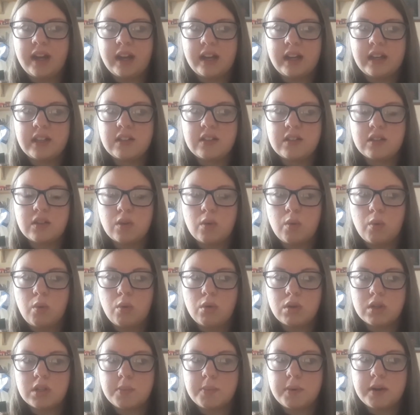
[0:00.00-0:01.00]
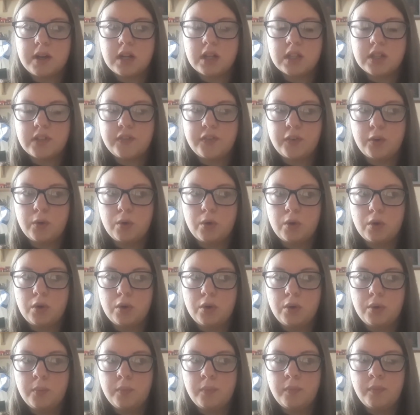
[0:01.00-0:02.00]
at quarter past
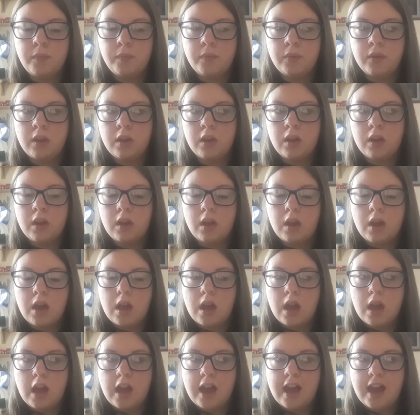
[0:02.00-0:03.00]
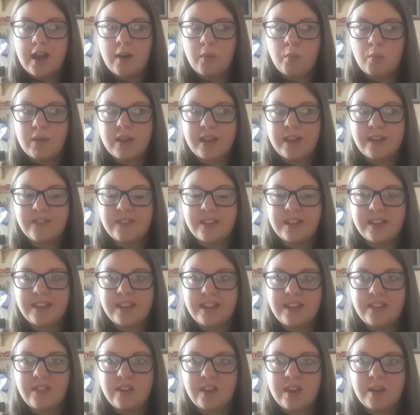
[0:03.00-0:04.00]
four. And we have to
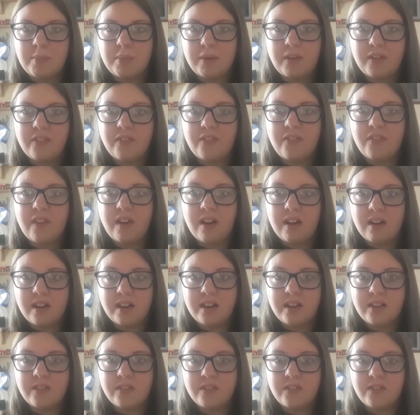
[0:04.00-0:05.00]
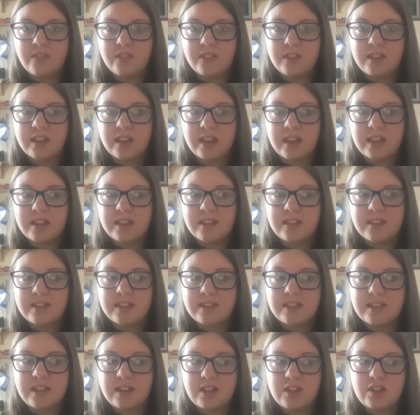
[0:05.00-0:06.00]
leave here by five to get to the
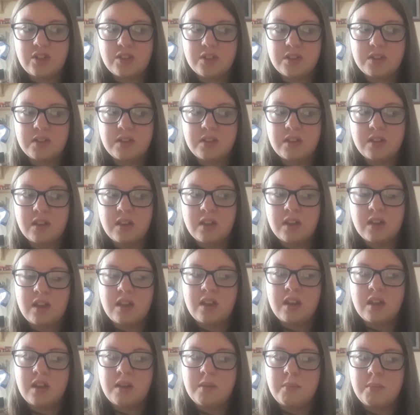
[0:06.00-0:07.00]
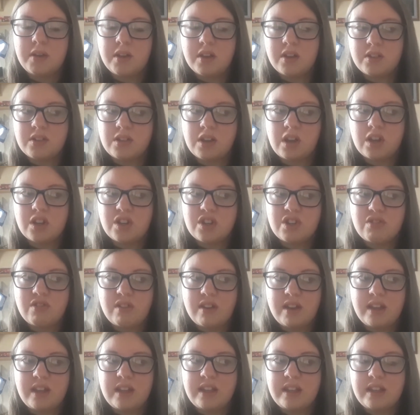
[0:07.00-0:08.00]
station because our
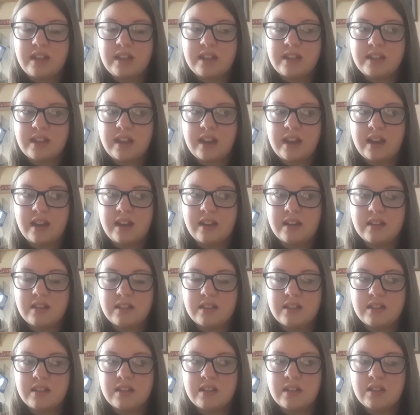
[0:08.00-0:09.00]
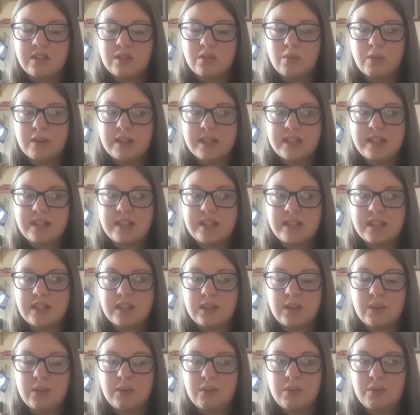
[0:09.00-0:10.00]
train is at
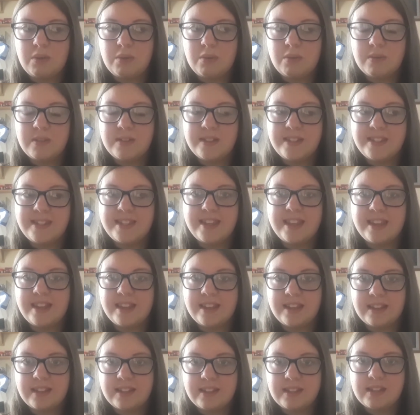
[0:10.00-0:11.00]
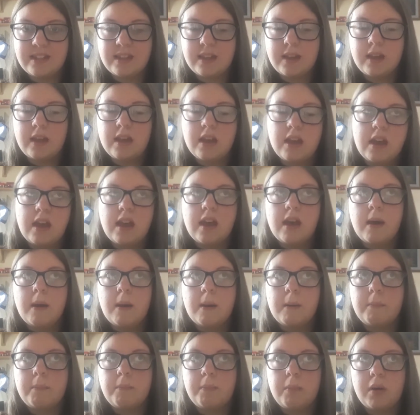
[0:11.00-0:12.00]
22 6
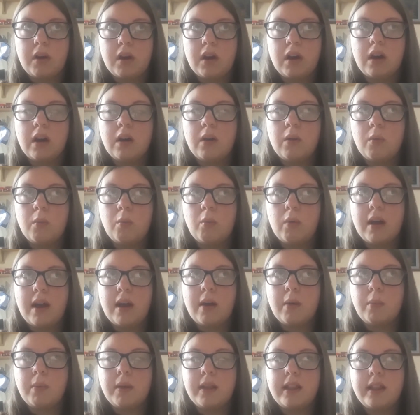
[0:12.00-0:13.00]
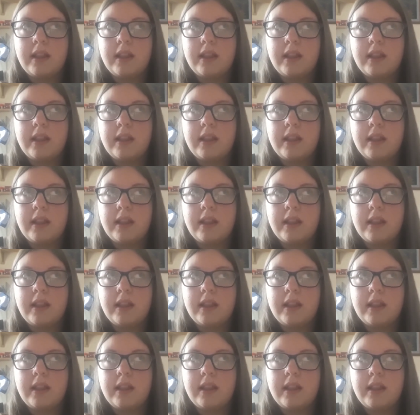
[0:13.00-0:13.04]
but where we